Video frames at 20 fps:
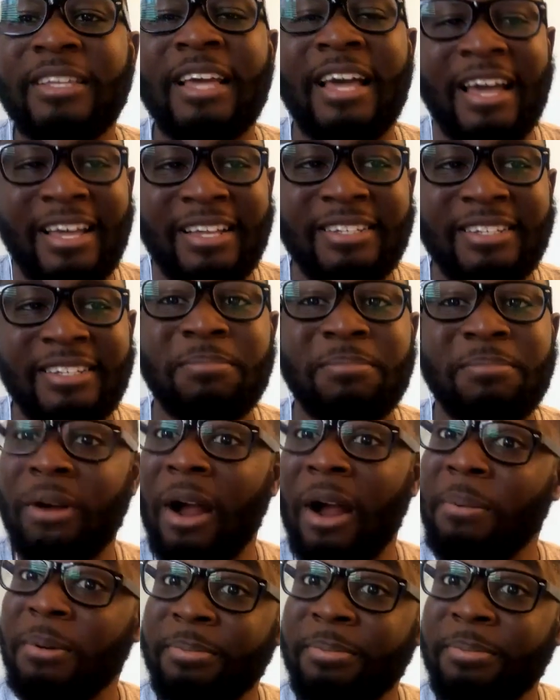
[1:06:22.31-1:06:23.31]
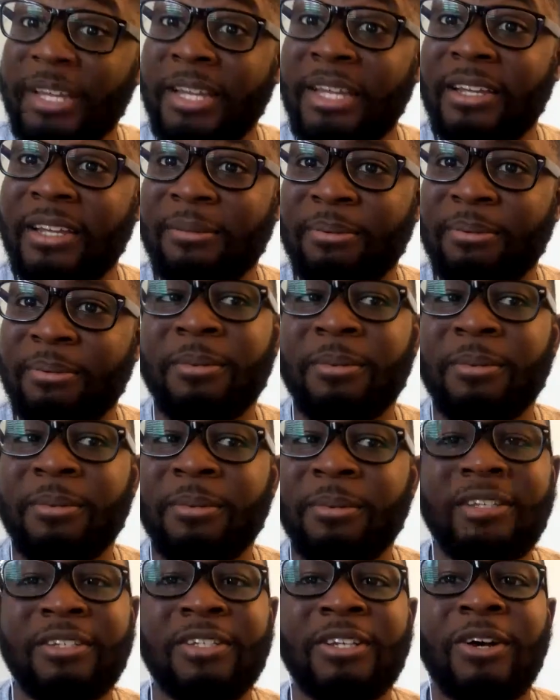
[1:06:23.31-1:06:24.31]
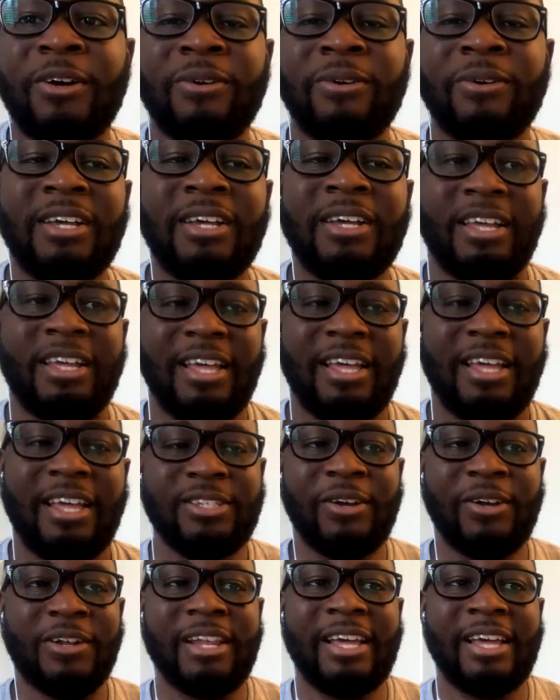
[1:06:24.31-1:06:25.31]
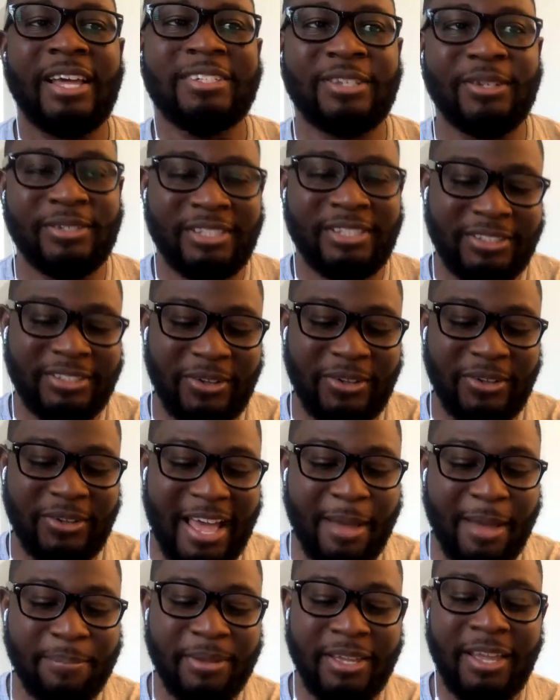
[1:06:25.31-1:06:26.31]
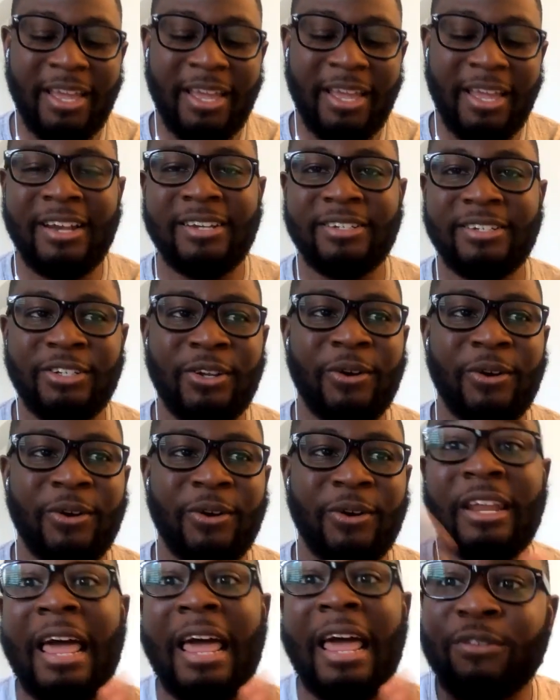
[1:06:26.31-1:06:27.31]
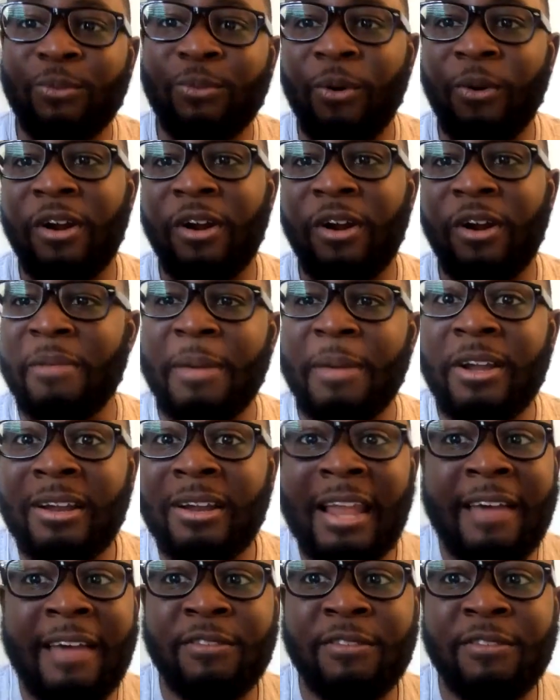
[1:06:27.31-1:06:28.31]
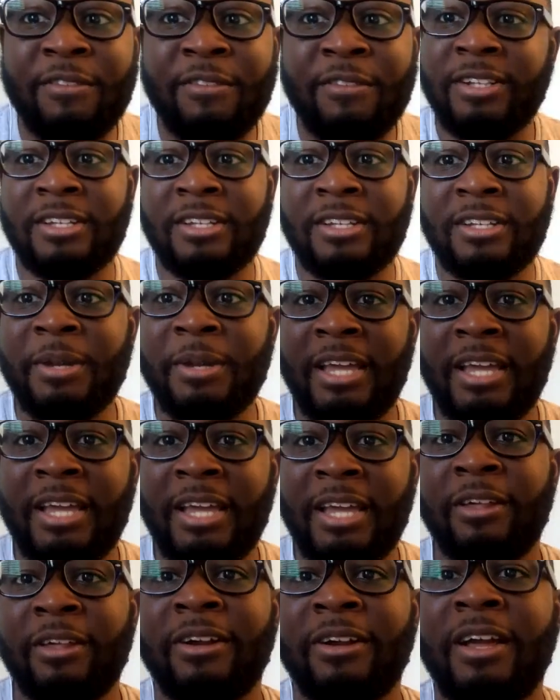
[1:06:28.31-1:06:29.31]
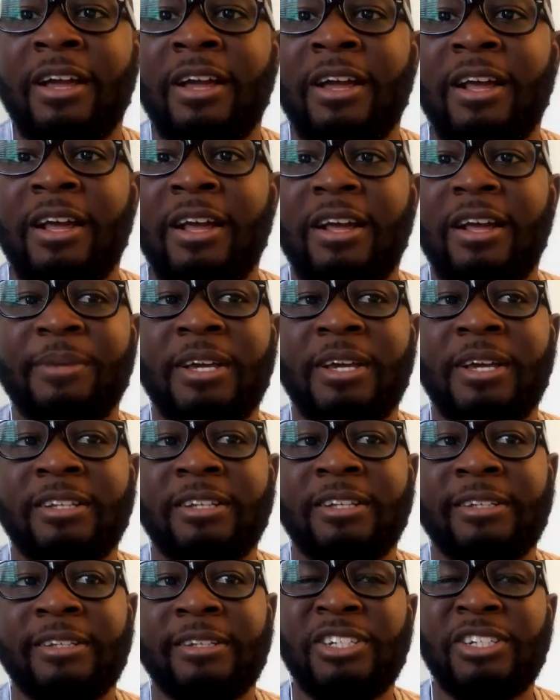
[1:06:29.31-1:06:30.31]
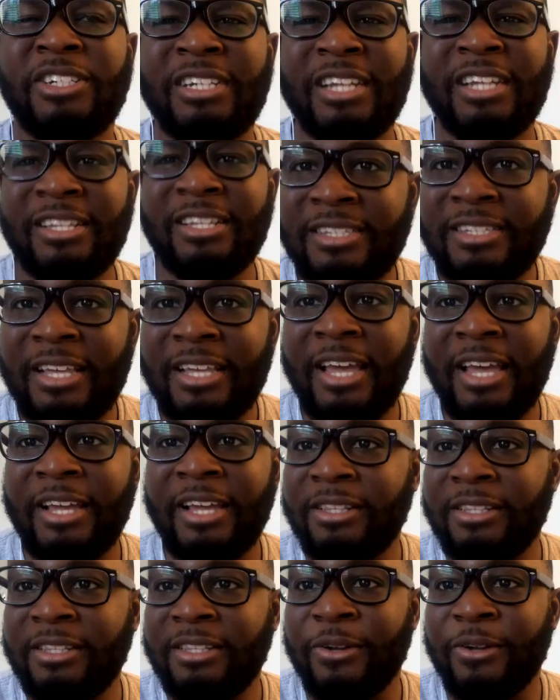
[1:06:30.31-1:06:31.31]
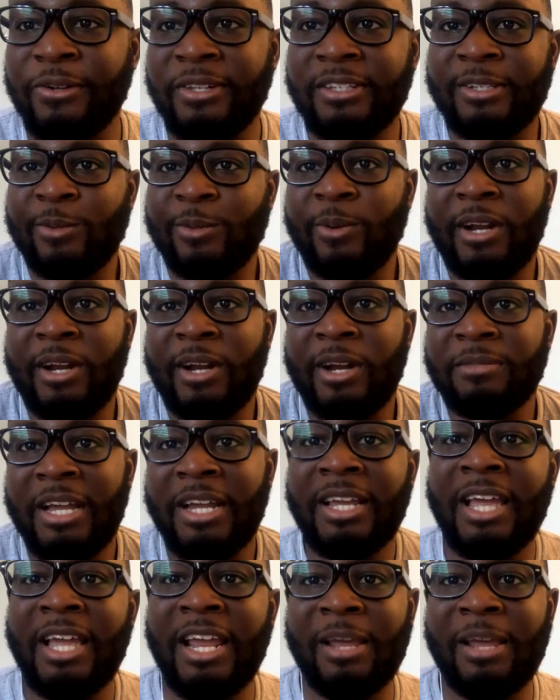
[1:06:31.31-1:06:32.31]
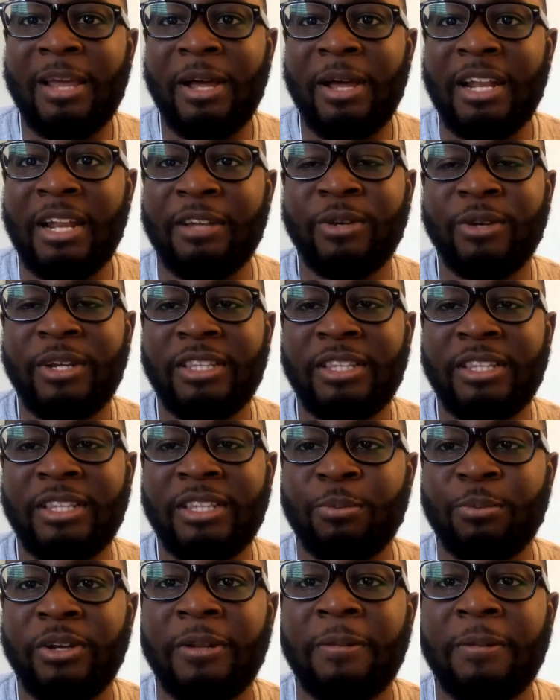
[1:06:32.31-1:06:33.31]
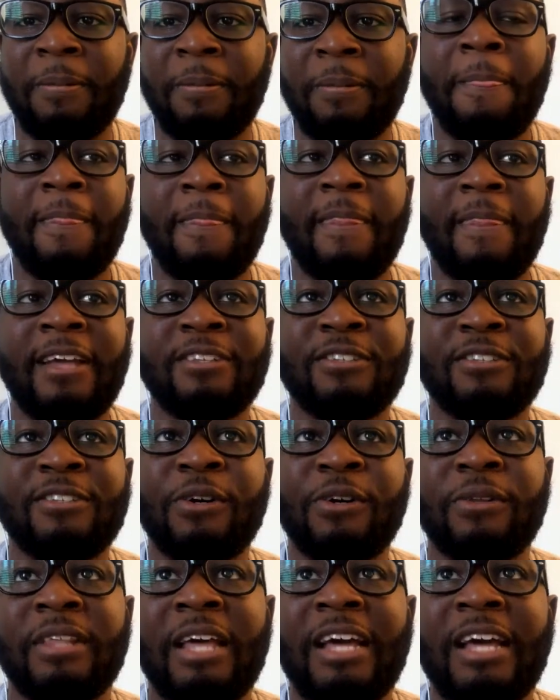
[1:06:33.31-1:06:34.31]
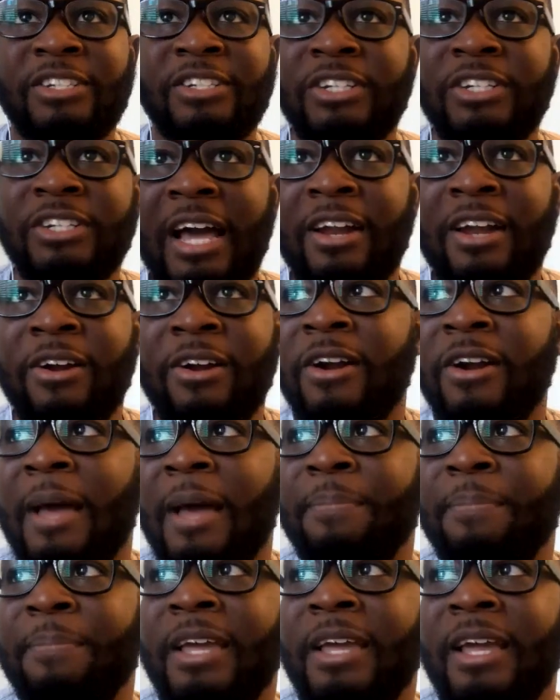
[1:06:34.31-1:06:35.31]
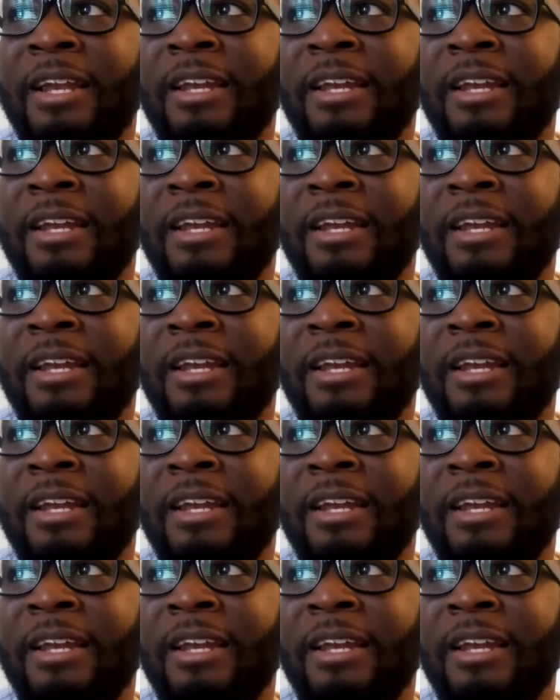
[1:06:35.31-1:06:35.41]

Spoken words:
Yes, probably. So it's all like, so she's all happy, and her life's work. Maybe her life's work is coming together, because I mean, she did say, this is what I'm dedicating my life to at this point, and so that she got her happy ending.